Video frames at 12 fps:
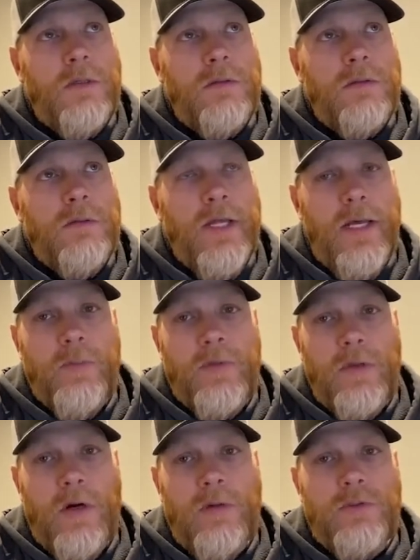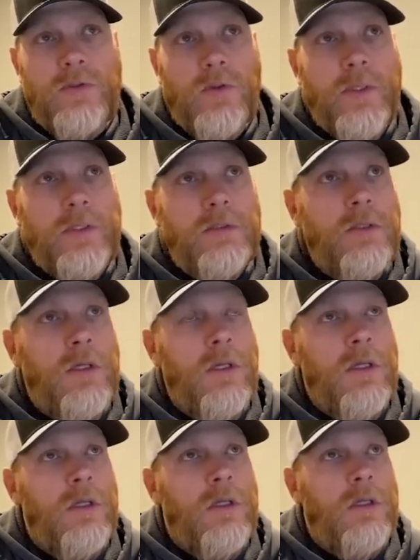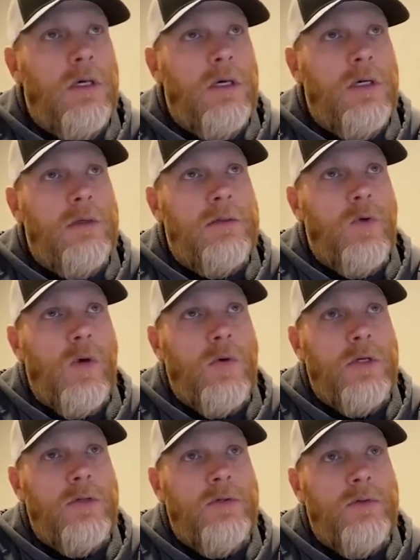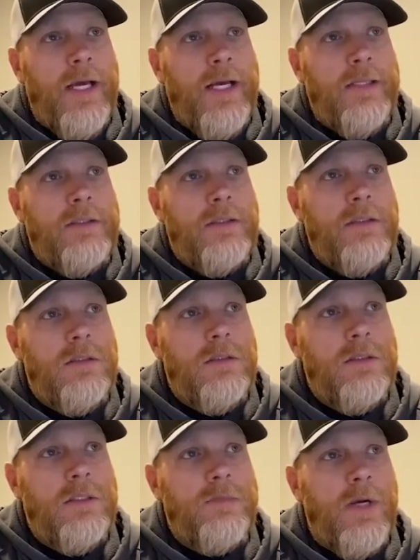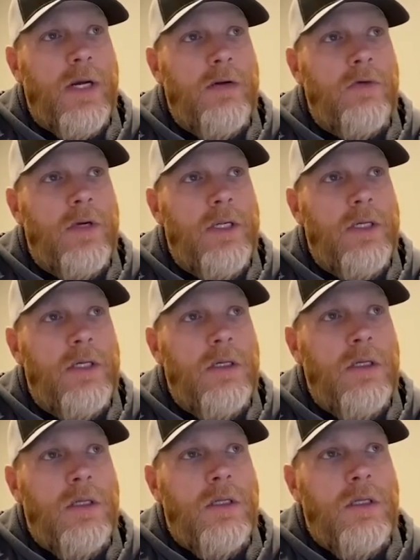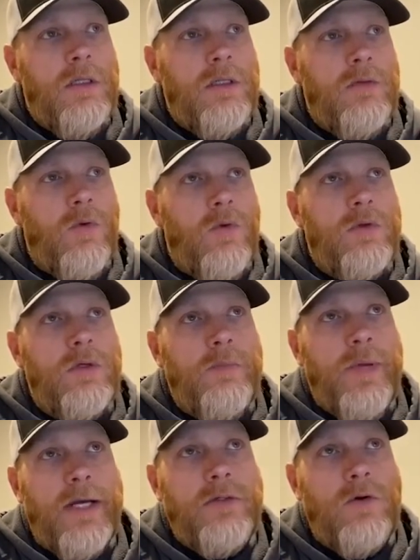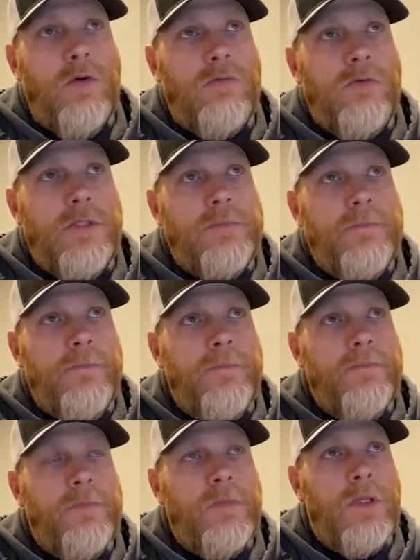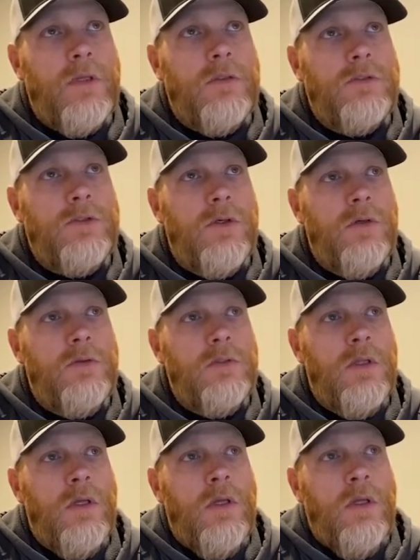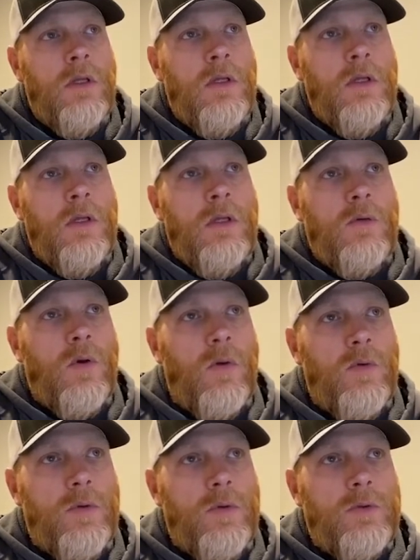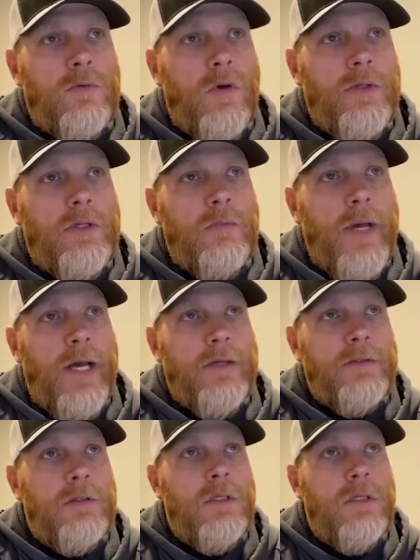depth on the joint. And the way we're going to do that is by running the roller compactor over it. So what we're doing with the rolling compactor,